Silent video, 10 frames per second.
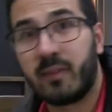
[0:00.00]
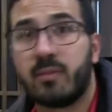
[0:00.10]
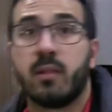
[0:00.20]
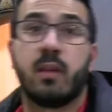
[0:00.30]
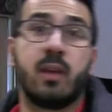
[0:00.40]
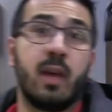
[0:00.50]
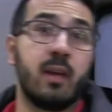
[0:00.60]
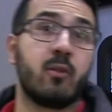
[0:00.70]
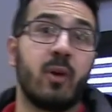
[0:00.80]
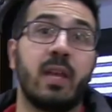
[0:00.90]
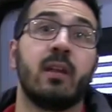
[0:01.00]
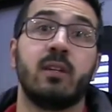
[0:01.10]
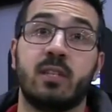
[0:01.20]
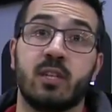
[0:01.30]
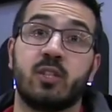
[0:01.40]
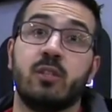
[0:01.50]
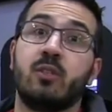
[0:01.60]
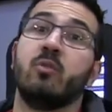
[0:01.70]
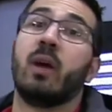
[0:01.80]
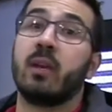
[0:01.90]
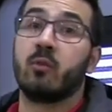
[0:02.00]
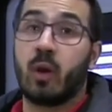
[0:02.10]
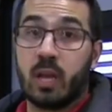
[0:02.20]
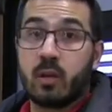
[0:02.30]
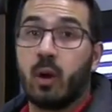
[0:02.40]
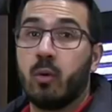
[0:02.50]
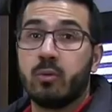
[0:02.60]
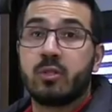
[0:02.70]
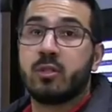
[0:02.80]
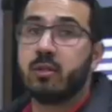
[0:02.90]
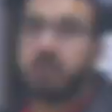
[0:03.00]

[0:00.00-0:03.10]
definitely a great addition to a great coach.